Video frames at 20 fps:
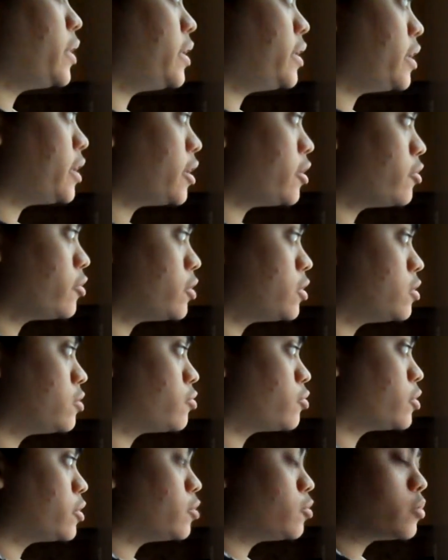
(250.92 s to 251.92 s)
main
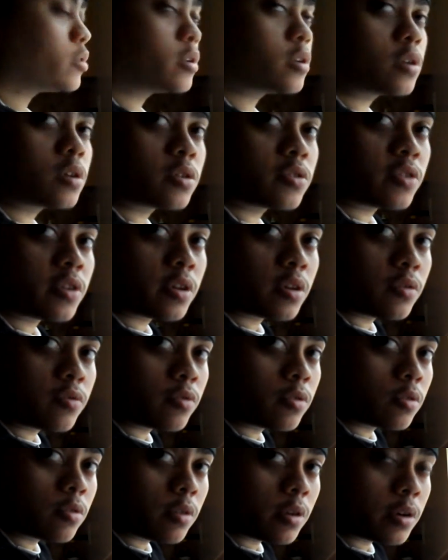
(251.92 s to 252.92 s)
area where you want to take
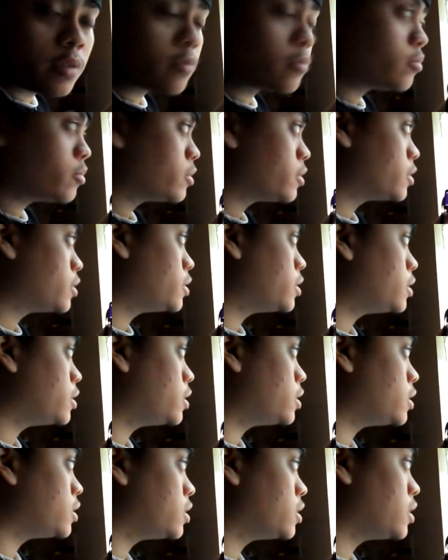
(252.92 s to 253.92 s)
your photograph, where
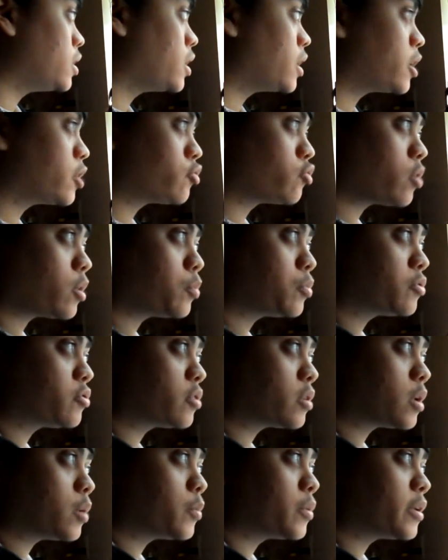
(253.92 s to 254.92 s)
a lot of
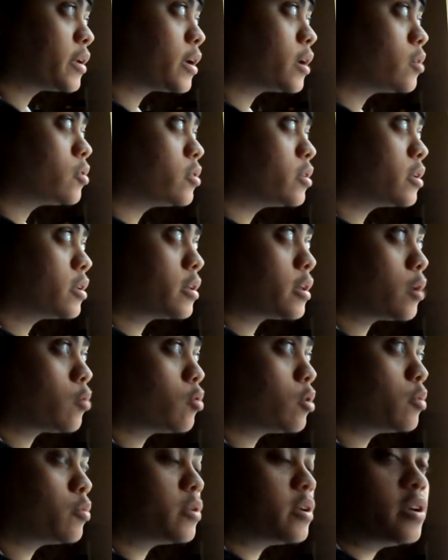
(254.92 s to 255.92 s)
droplets are coming down.
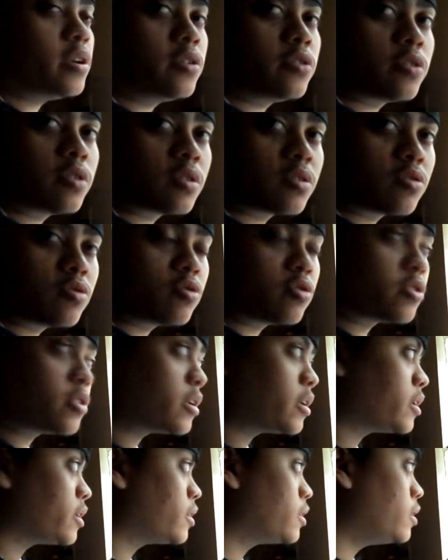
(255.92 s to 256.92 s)
That way it'll be easier to
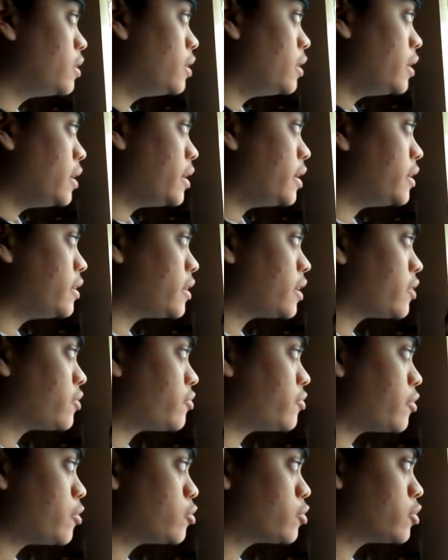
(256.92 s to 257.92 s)
stay in
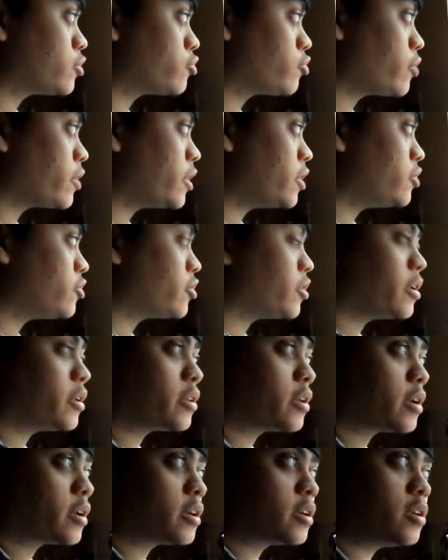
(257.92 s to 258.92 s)
that focus range
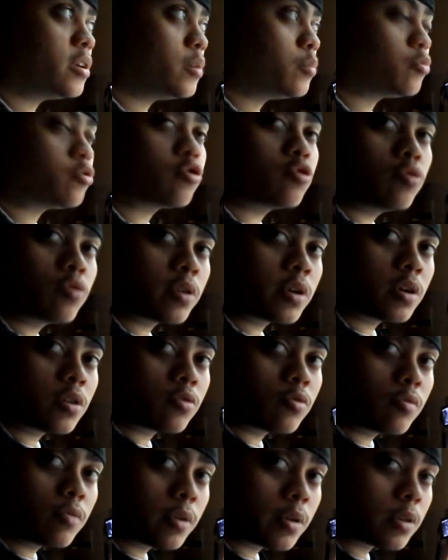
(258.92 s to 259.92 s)
and then keep shooting
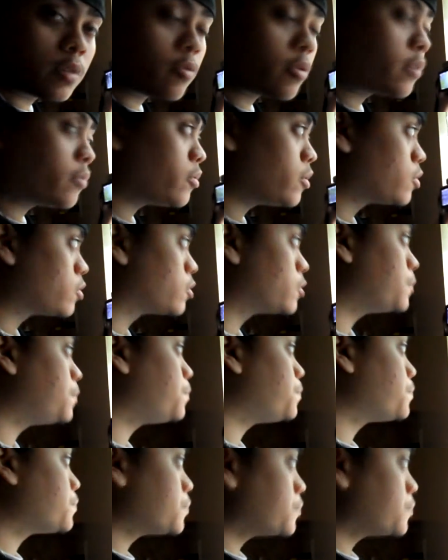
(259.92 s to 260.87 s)
until you get the right photo.